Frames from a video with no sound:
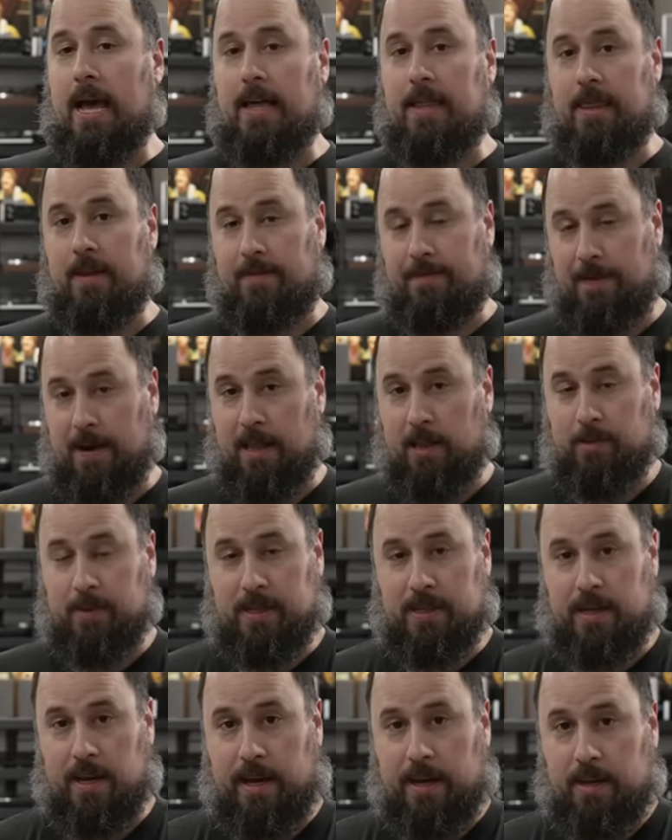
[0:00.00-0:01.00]
The
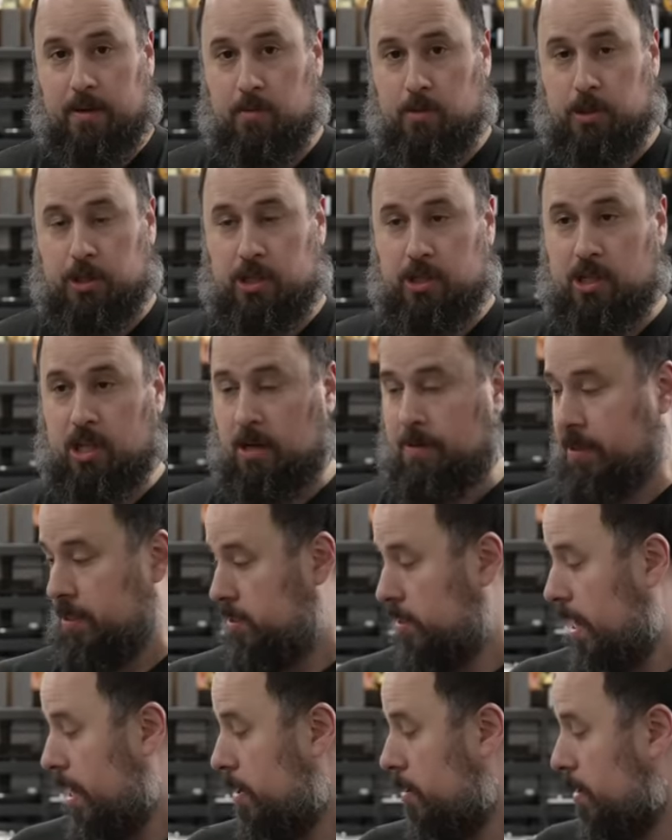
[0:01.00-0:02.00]
following day, which is going to be
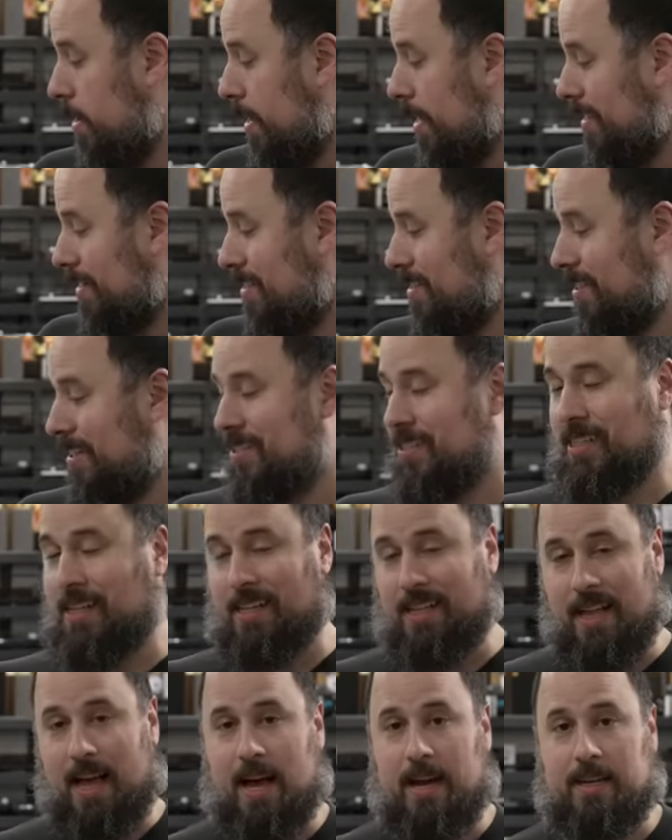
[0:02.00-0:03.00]
Saturday at 6
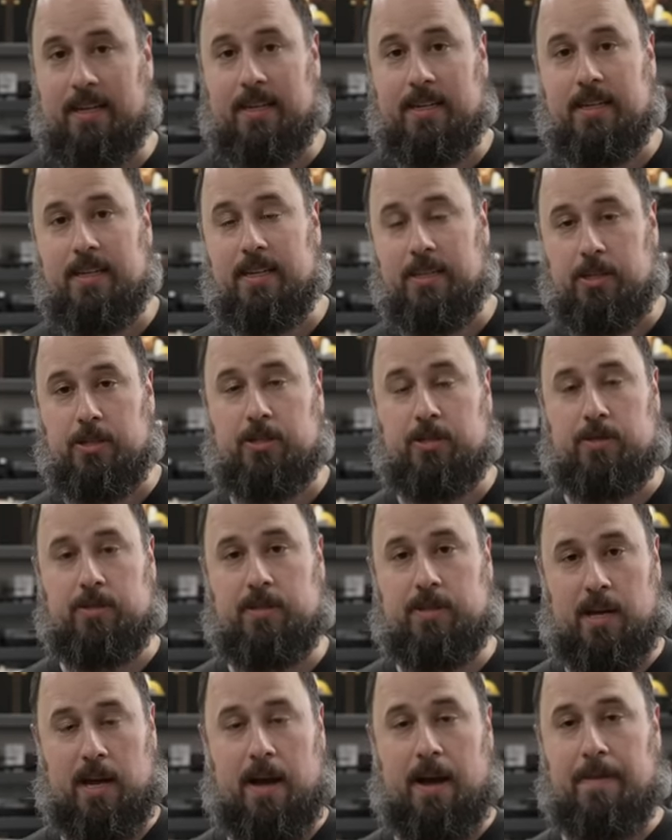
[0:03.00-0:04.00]
o'clock Eastern
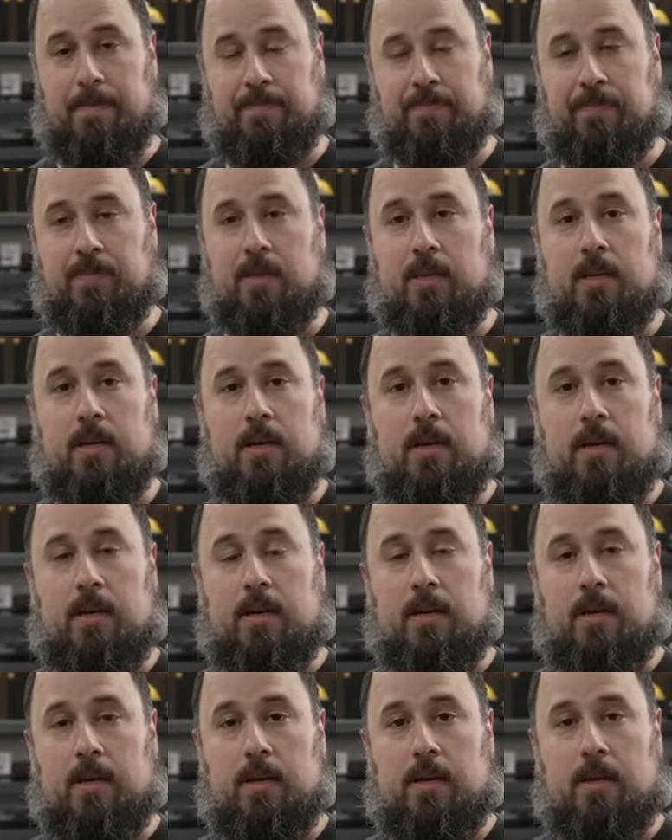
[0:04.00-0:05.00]
Time,
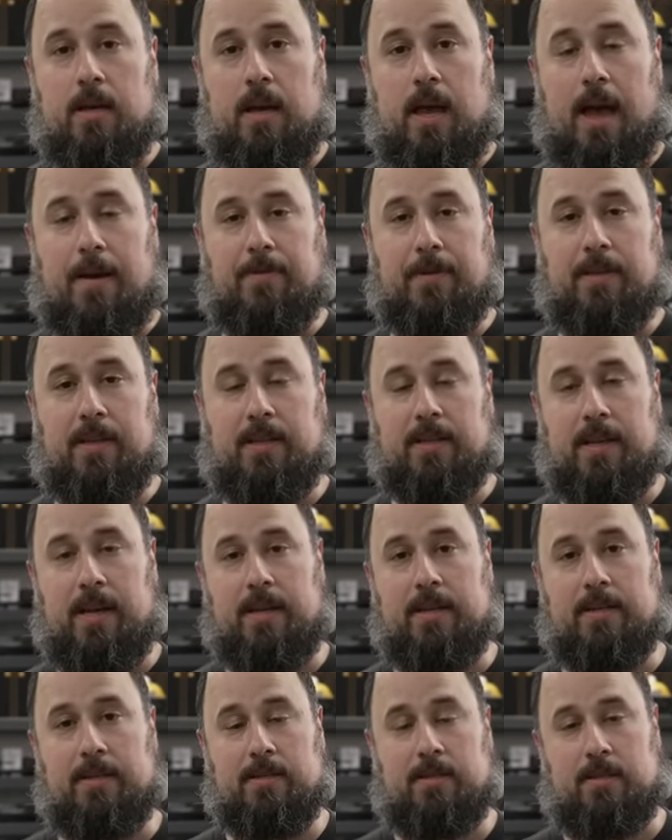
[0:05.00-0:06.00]
everything
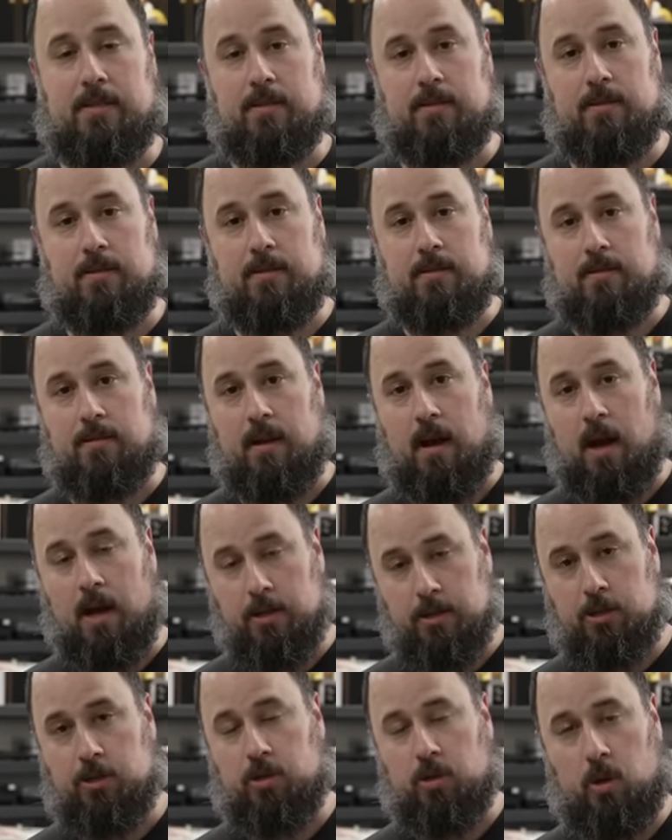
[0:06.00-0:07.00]
that is
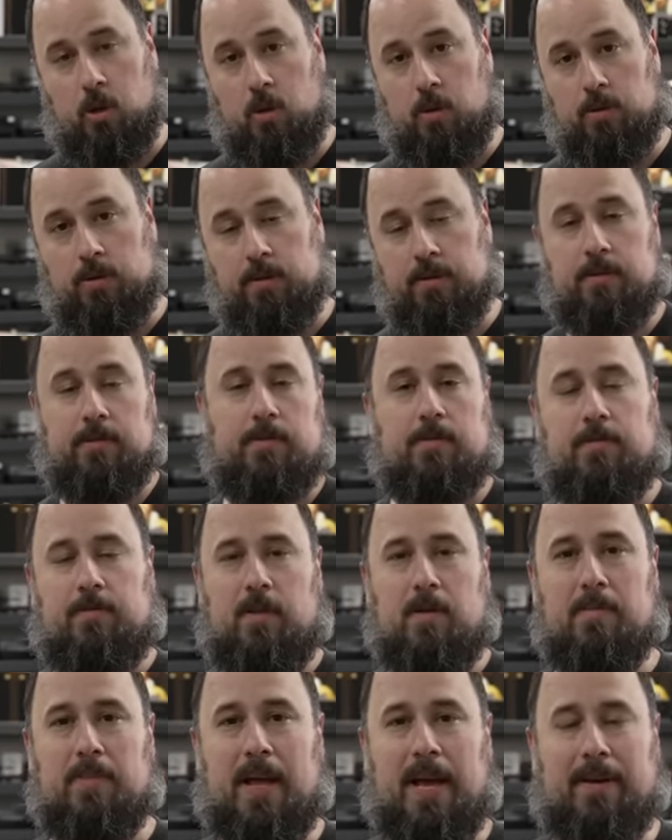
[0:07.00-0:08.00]
unsold
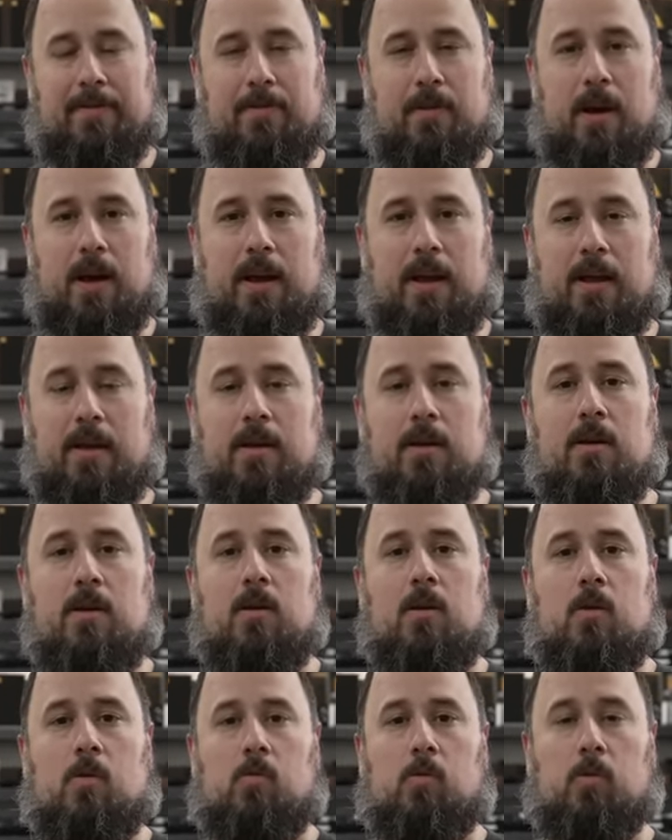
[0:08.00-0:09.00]
from Black Friday
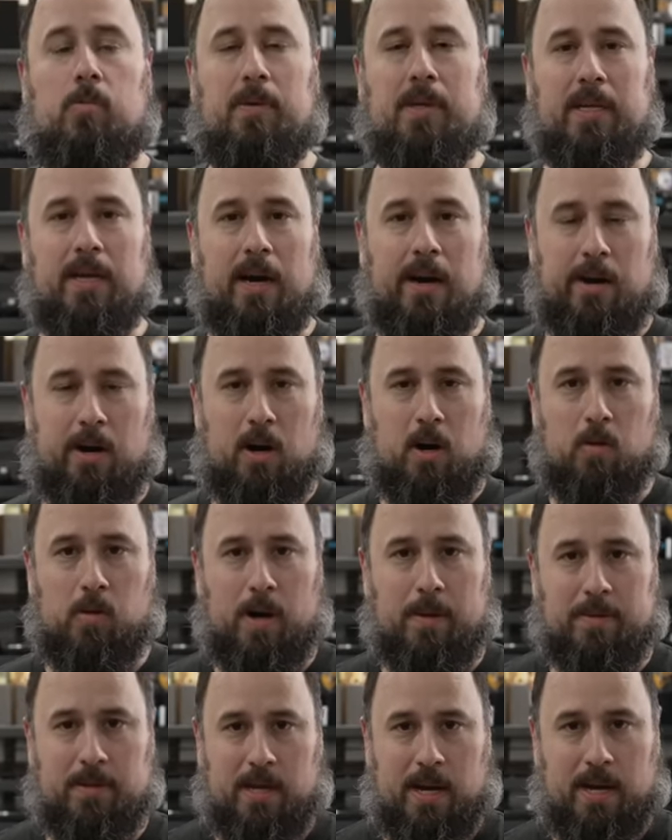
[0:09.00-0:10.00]
will be on our
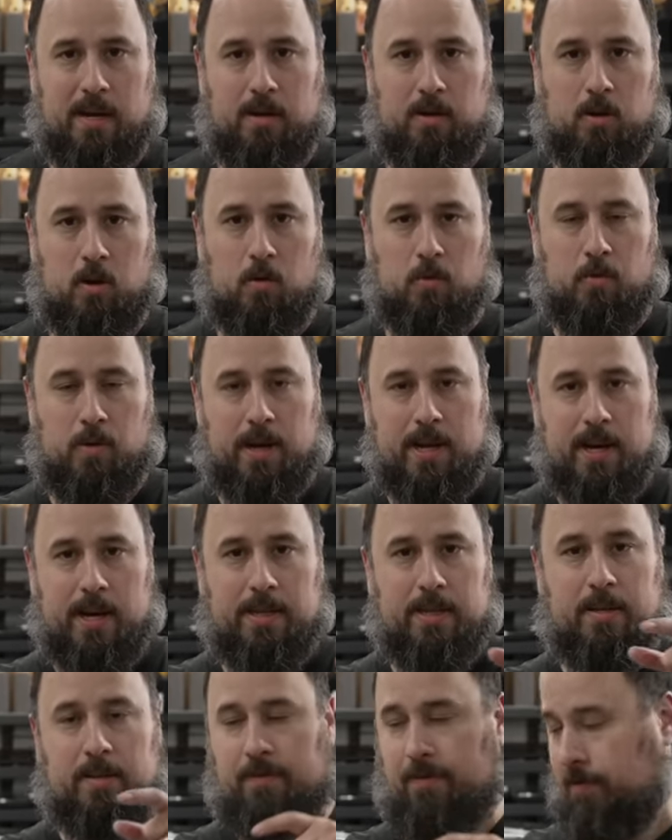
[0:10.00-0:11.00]
website. It'll go right
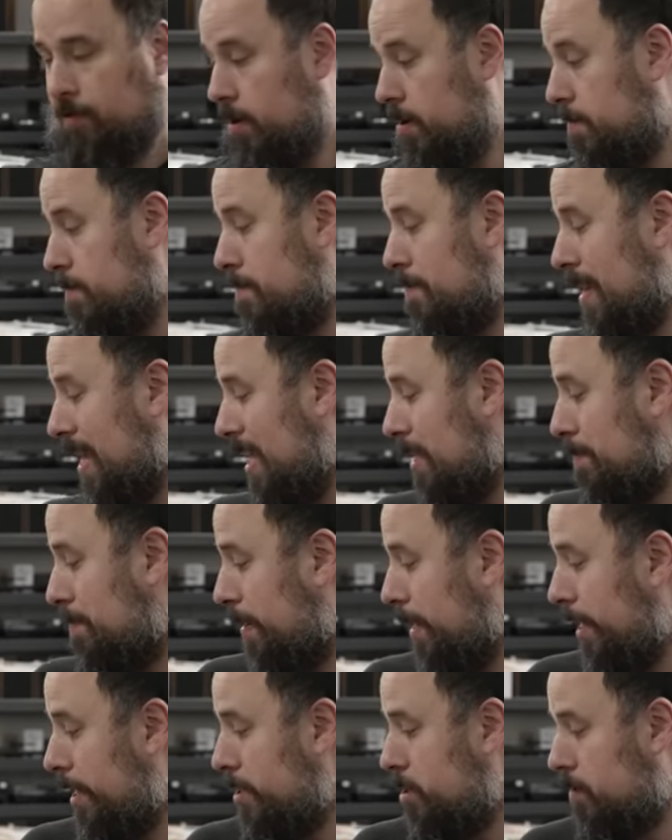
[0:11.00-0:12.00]
onto the front main
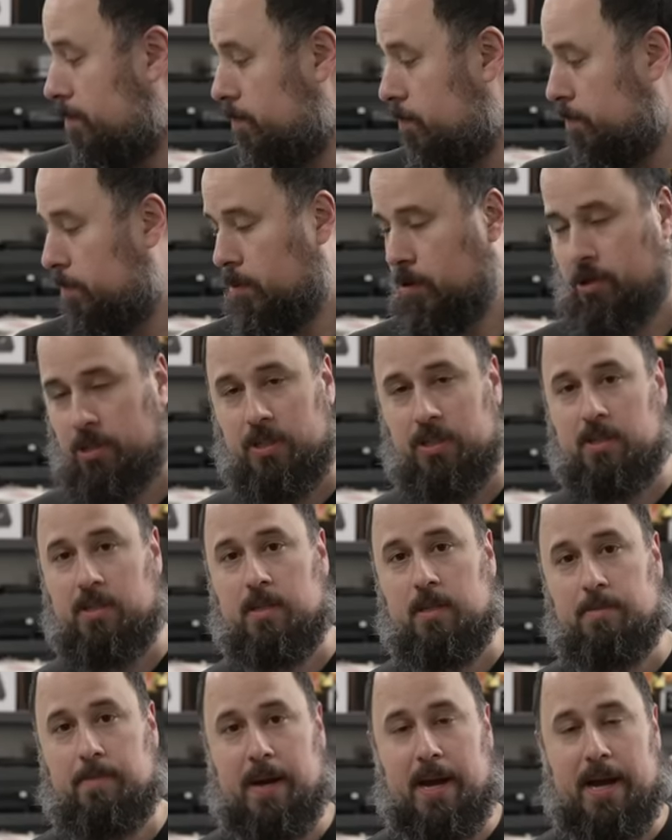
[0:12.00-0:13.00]
page. If you've purchased
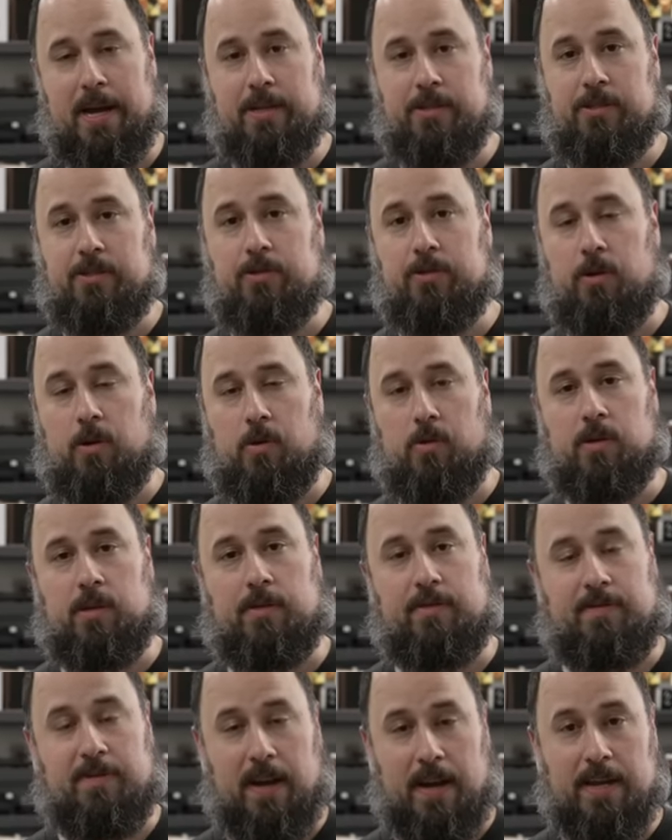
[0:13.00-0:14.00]
in the past, you know where to
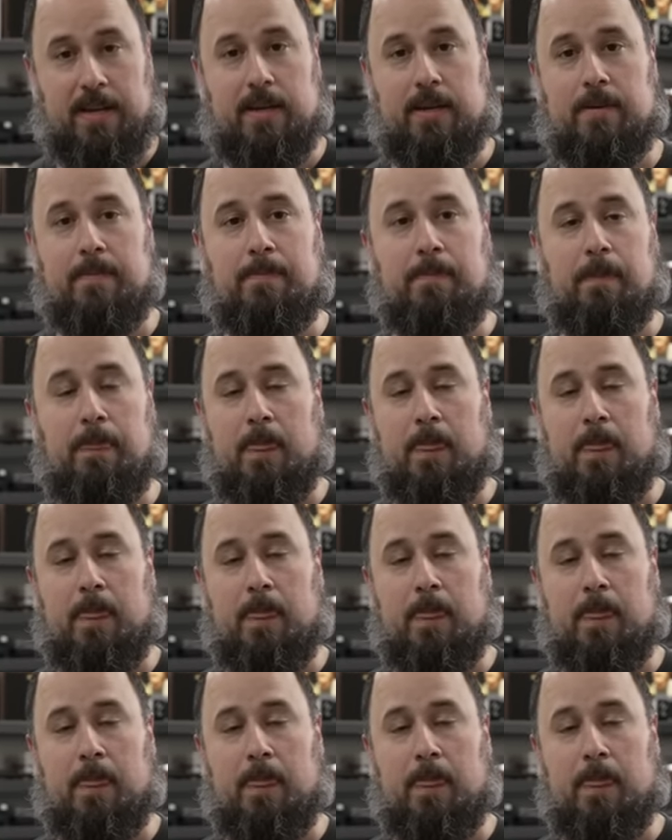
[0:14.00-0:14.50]
find it.